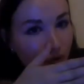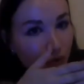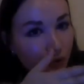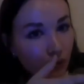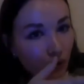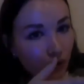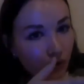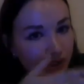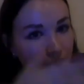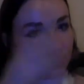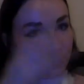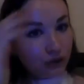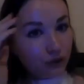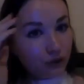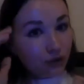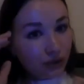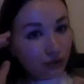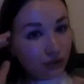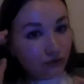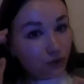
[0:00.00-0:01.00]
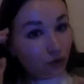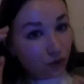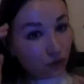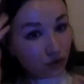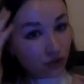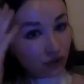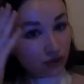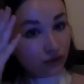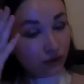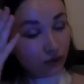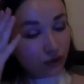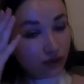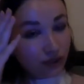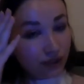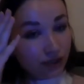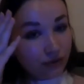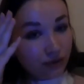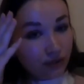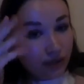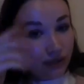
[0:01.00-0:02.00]
work and you can focus on your
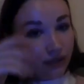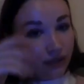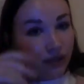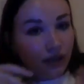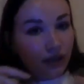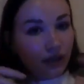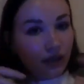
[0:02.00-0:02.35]
career.